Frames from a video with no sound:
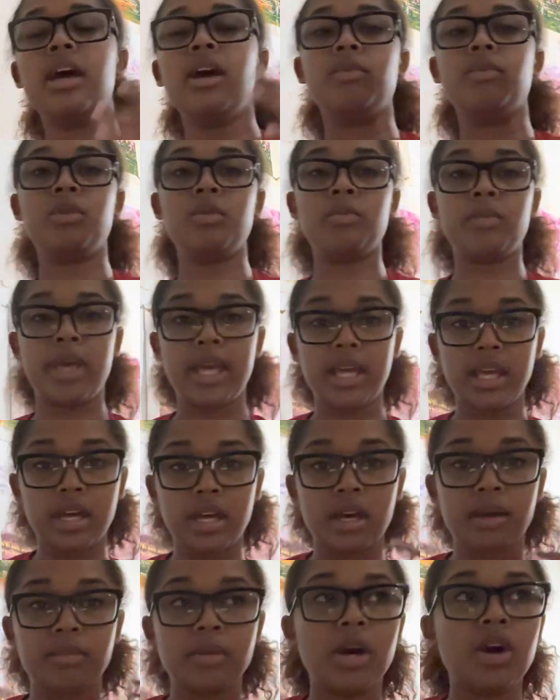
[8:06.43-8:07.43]
we make
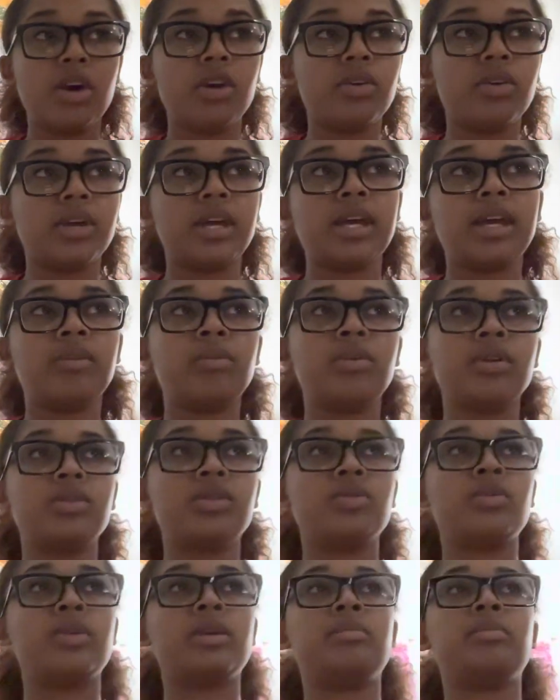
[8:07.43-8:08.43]
up, okay, we're
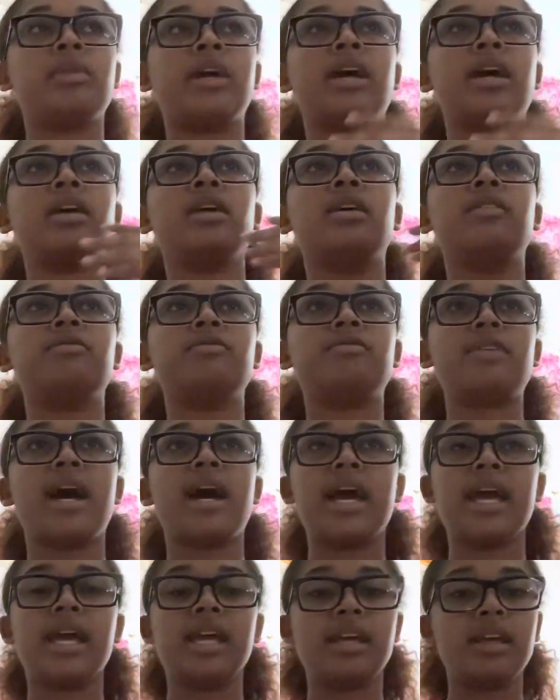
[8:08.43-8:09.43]
doing better,
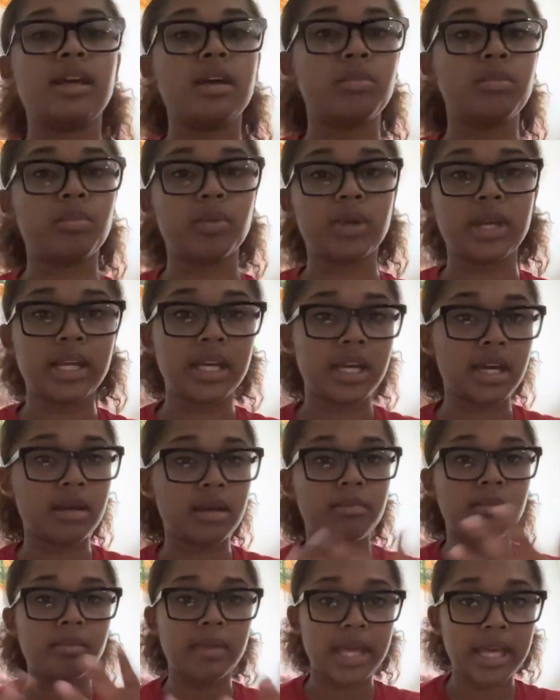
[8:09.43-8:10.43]
fight, break
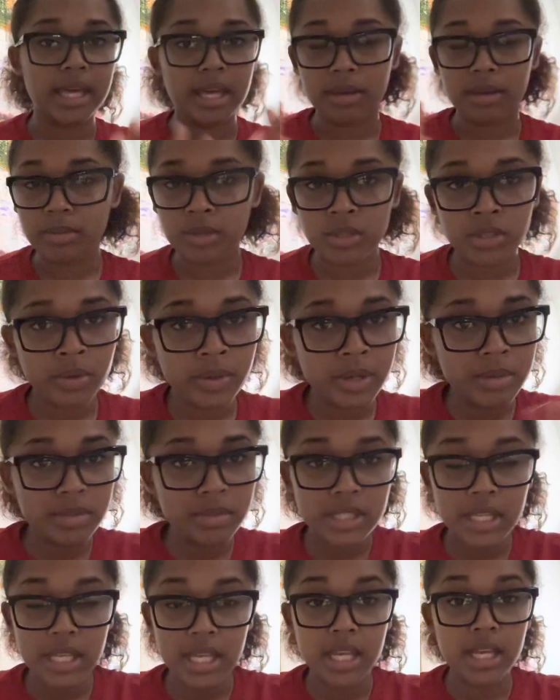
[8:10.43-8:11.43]
up, make up, you know what I'm
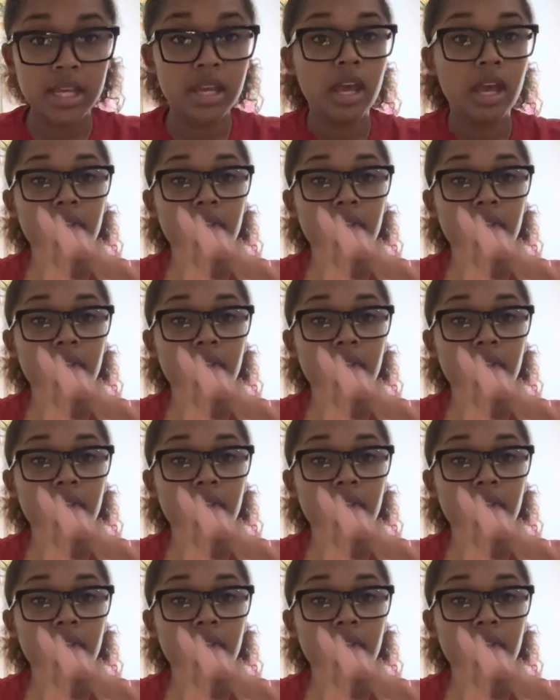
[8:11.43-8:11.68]
saying?